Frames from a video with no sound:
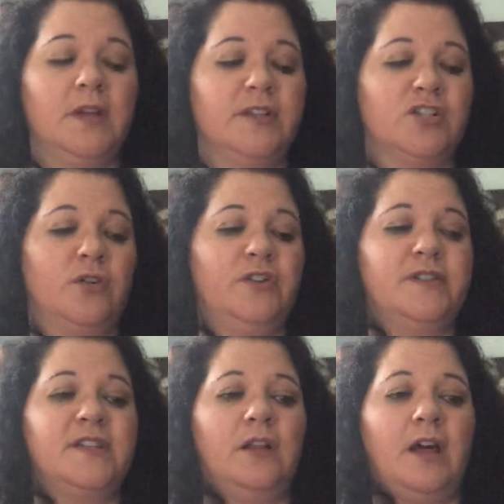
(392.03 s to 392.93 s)
So you'll
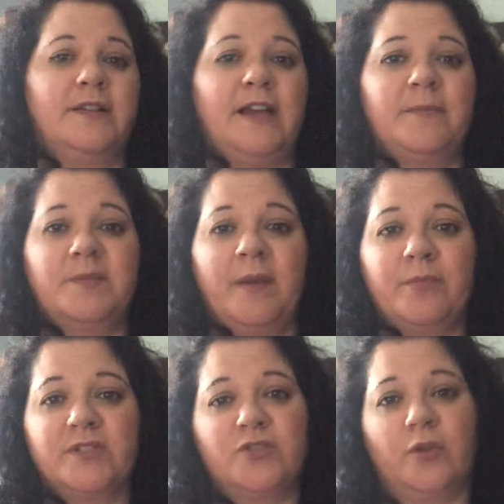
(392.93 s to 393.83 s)
see a lot of times
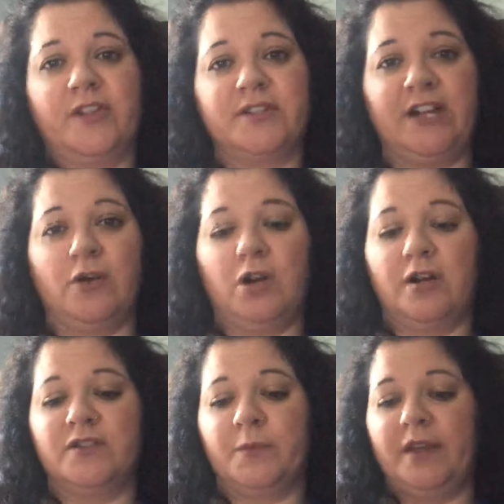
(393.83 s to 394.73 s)
people store their tarot
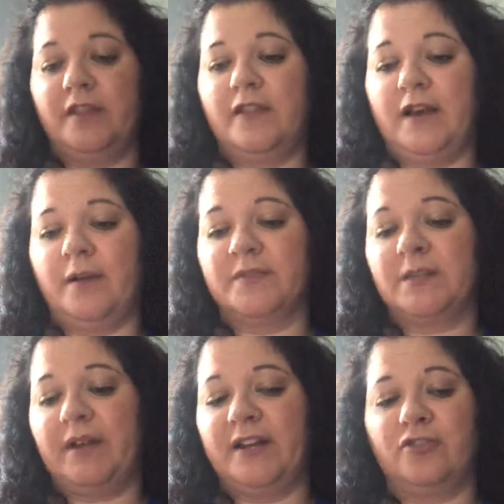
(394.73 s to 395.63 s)
cards with
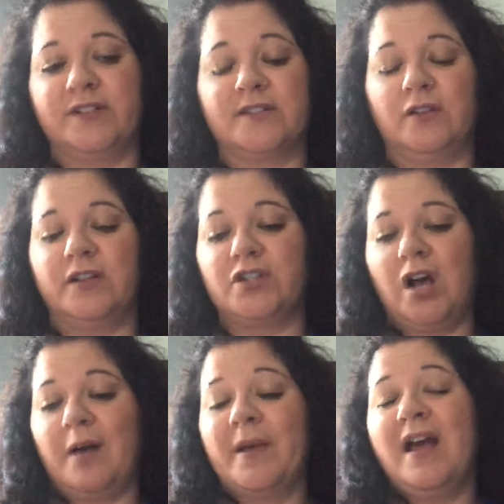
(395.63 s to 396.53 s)
some kind of crystal on
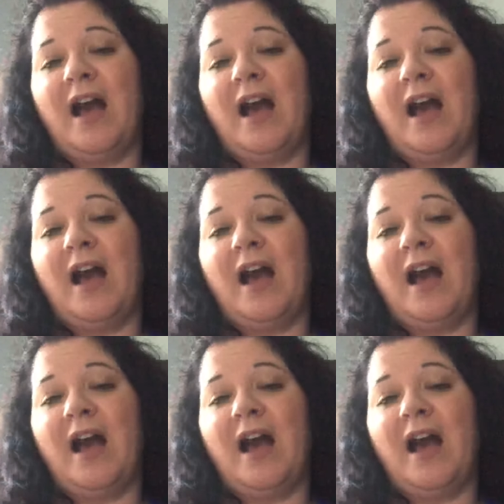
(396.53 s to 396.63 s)
top.